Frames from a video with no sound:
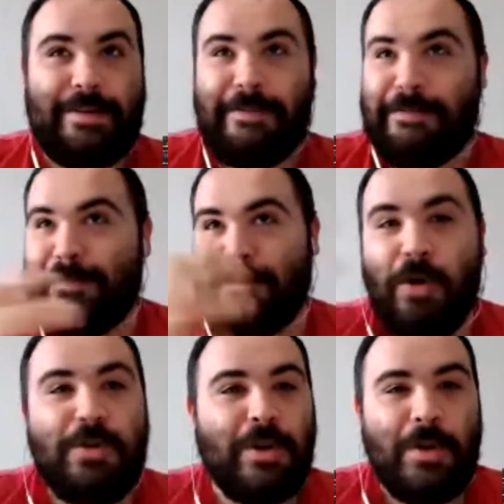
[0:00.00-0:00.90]
uh,
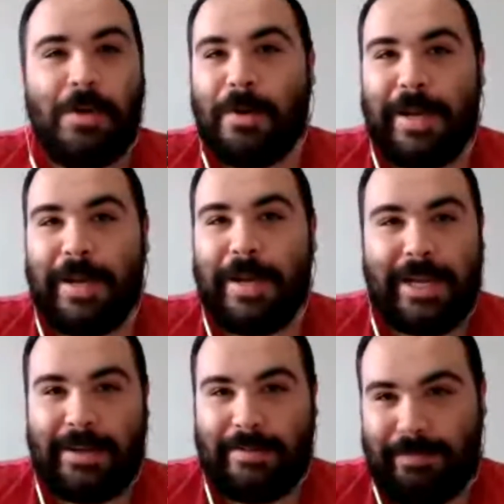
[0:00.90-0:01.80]
folklore
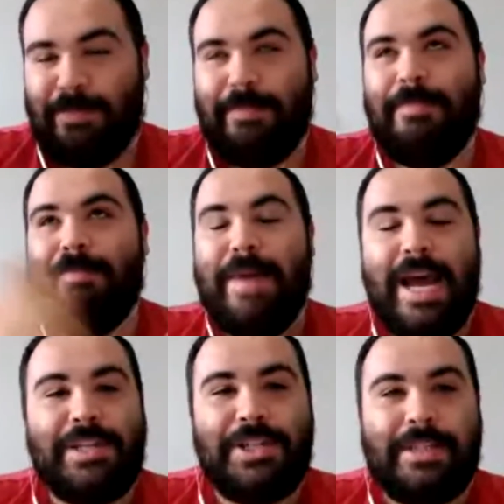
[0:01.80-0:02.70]
and
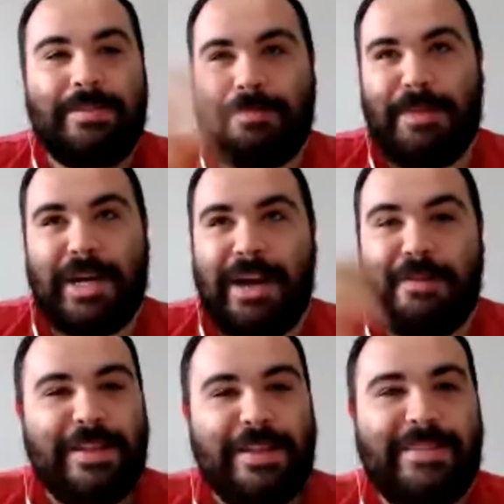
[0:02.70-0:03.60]
magic
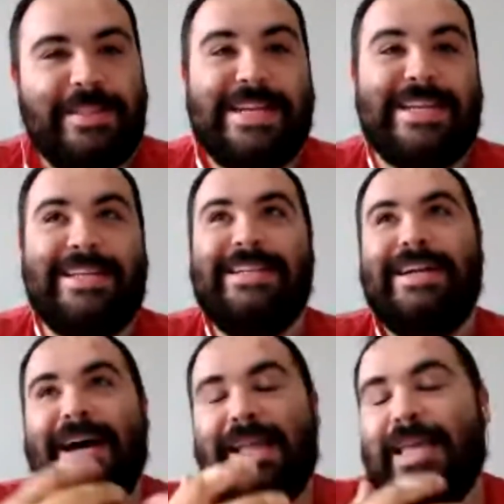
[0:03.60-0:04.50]
MacGuffins, and, and
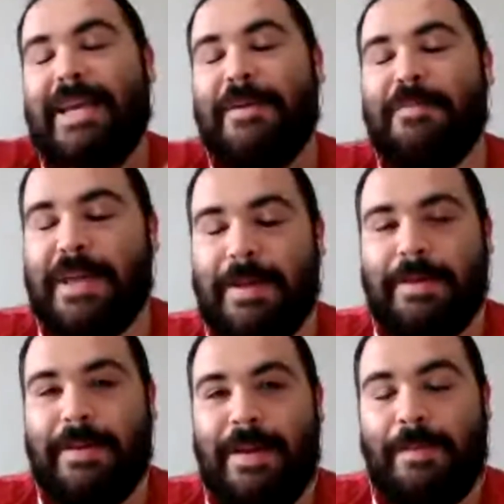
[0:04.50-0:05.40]
I think it'd
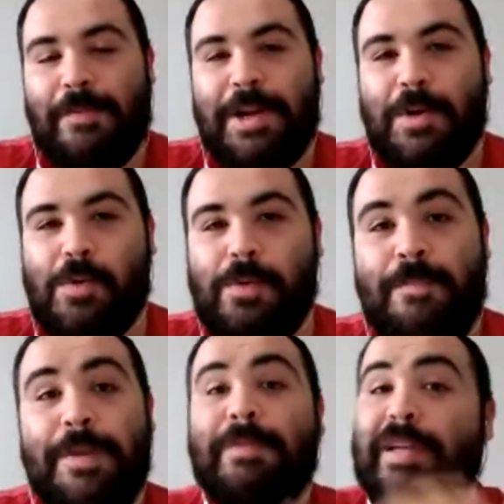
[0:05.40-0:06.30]
be pretty cool.
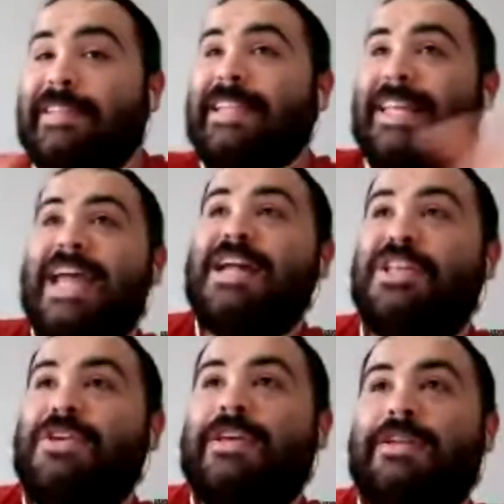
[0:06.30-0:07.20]
Plus, at the end,
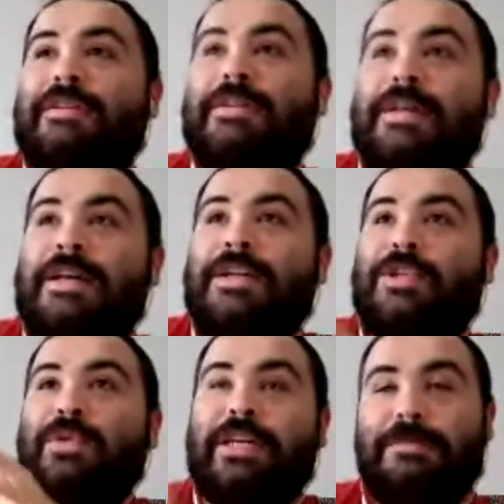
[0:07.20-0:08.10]
you can do
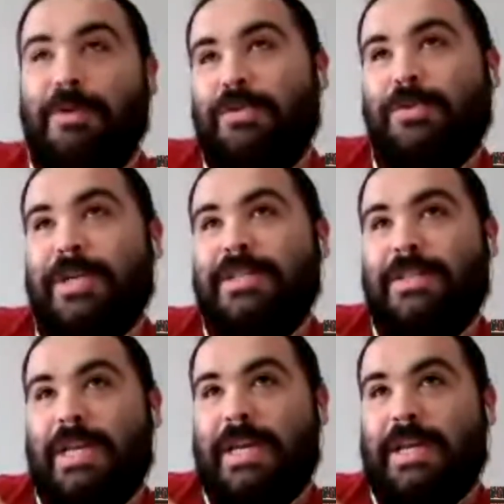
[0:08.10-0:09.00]
like a post-credit
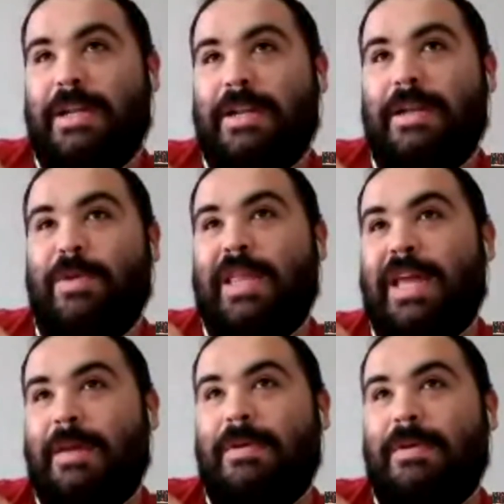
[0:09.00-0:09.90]
scene
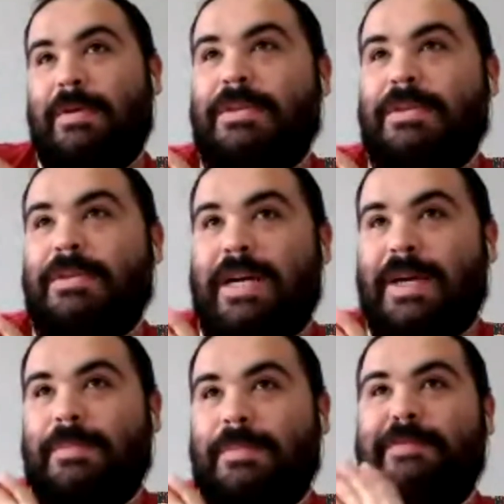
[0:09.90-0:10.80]
with him in modern
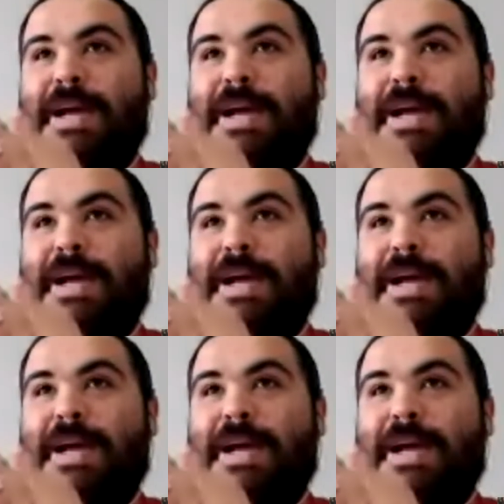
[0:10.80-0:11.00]
times,